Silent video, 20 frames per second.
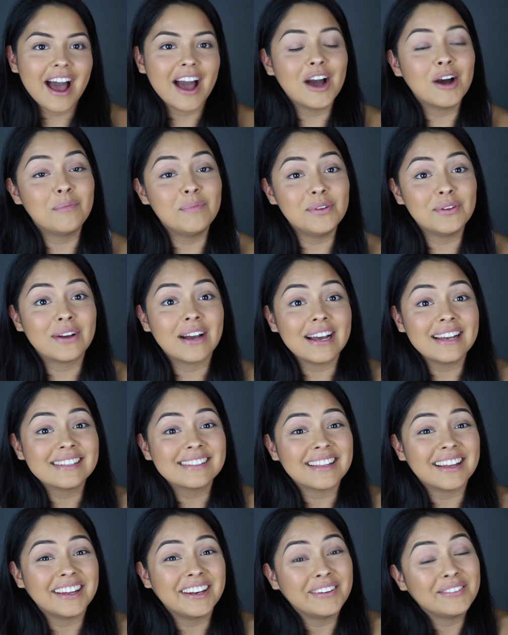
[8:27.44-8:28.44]
I hope you guys
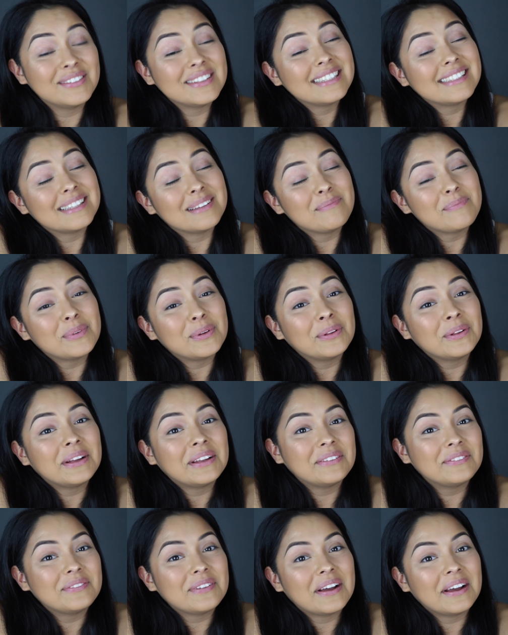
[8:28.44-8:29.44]
thought it was simple
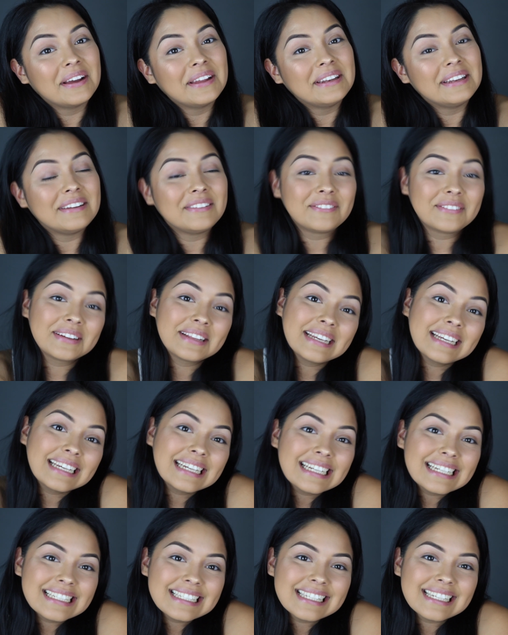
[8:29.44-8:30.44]
and fun and really
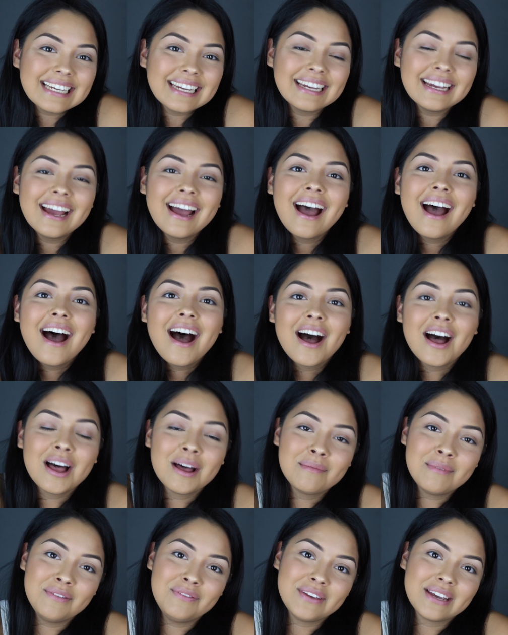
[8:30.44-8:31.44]
easy.
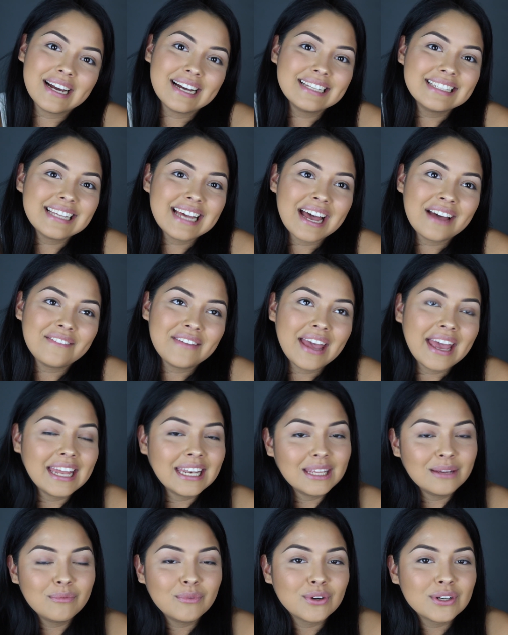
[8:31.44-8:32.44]
Um, if you guys have
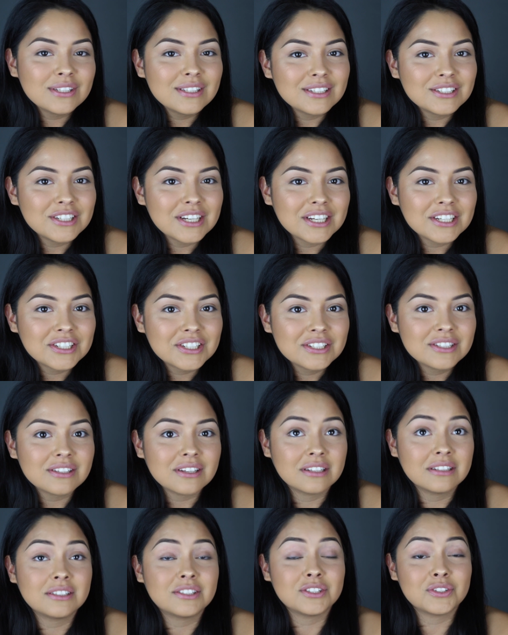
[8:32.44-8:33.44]
any more suggestions
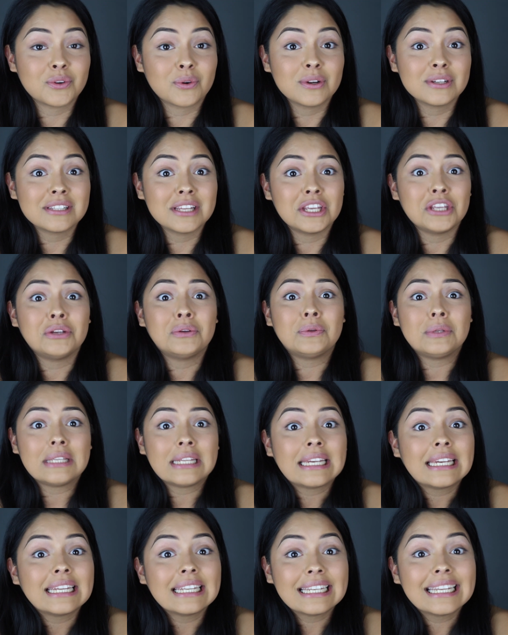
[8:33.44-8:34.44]
on tutorials that you
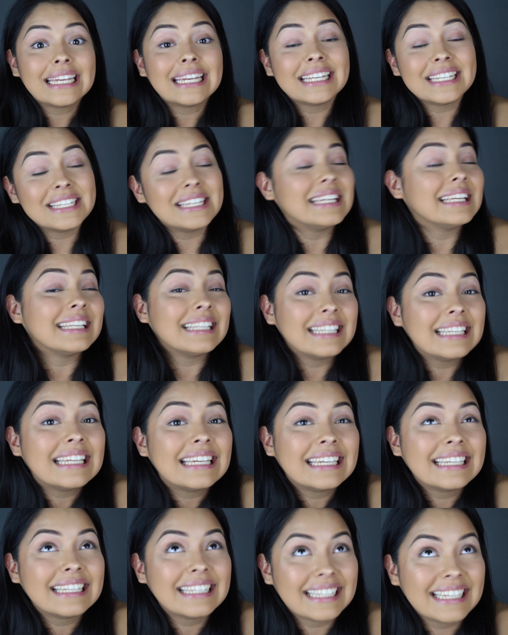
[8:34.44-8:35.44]
need, need,
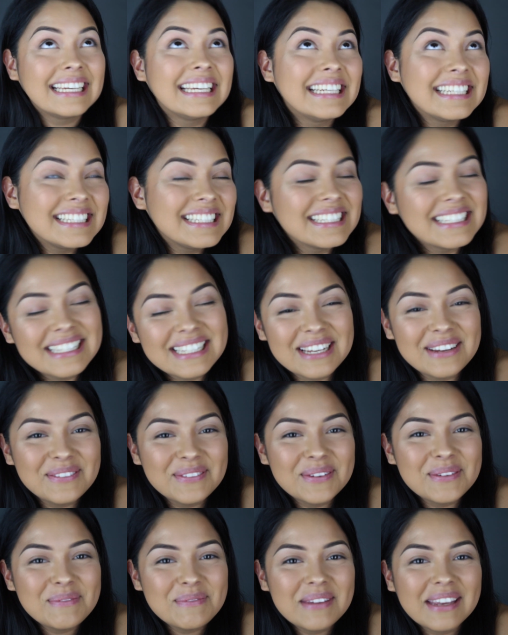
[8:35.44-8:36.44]
need, need to see
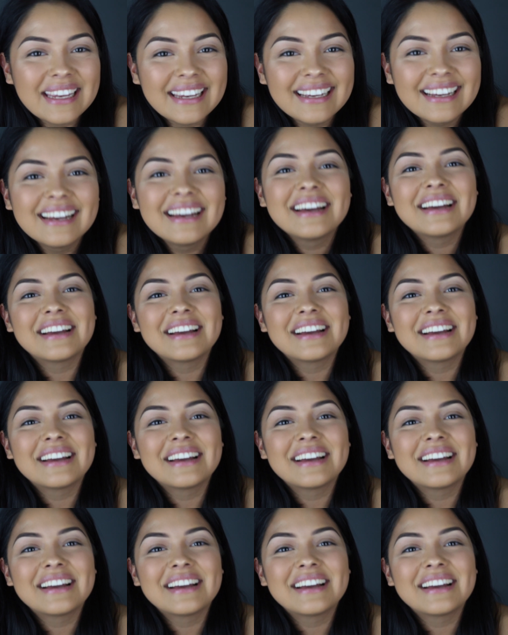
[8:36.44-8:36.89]
from me,